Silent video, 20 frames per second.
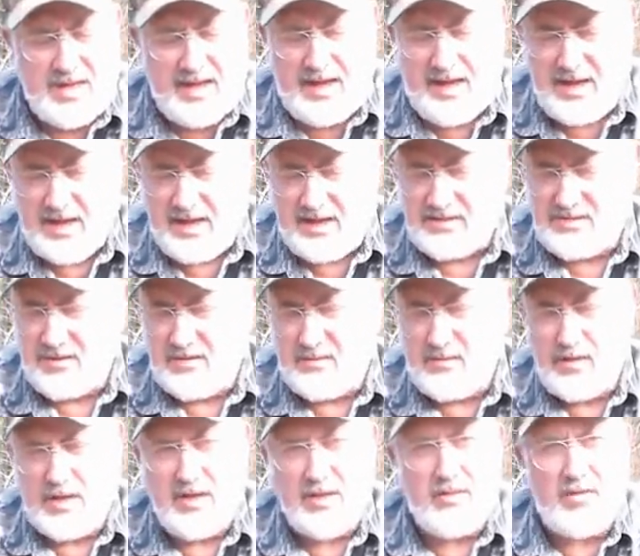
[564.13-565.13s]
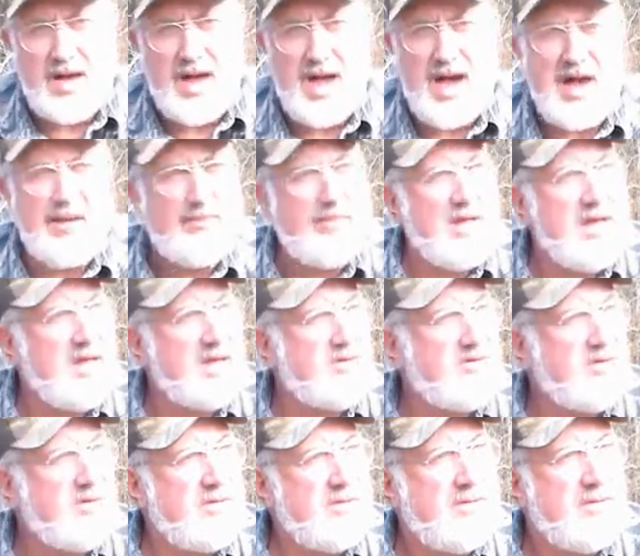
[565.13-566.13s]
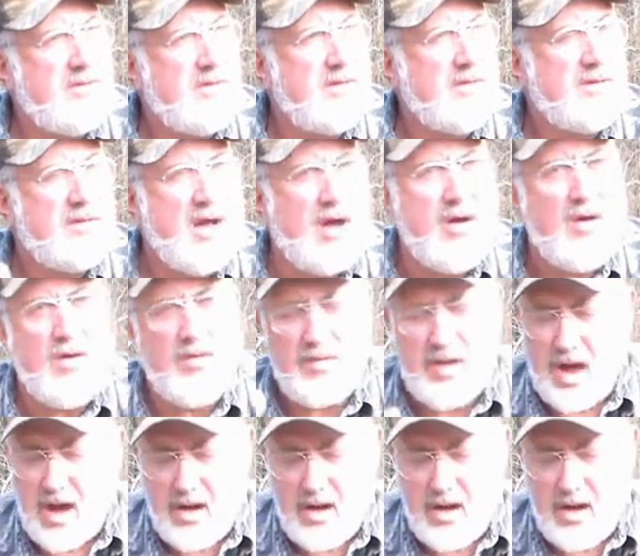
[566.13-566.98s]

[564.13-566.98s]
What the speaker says: And it's a real high pitch call.